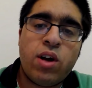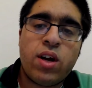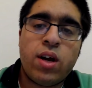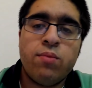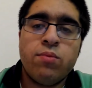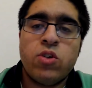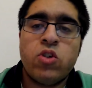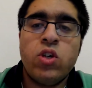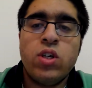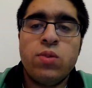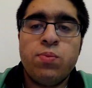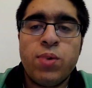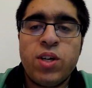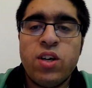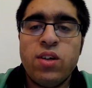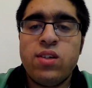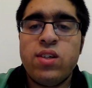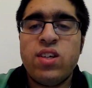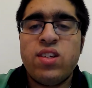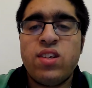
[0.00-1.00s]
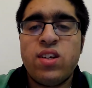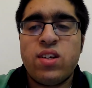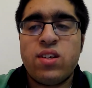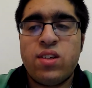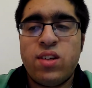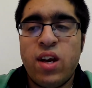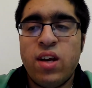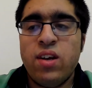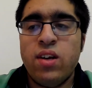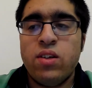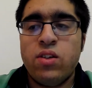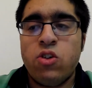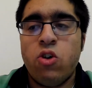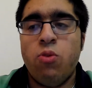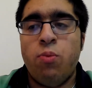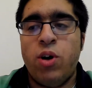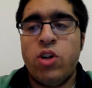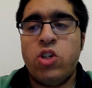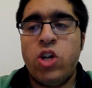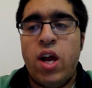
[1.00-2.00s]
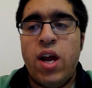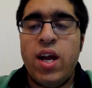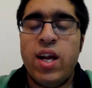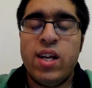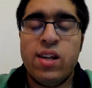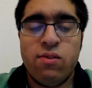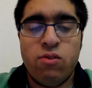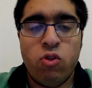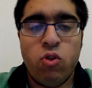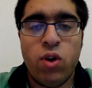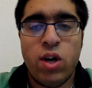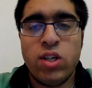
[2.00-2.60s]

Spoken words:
chemistry is because it's extended so much at A-level,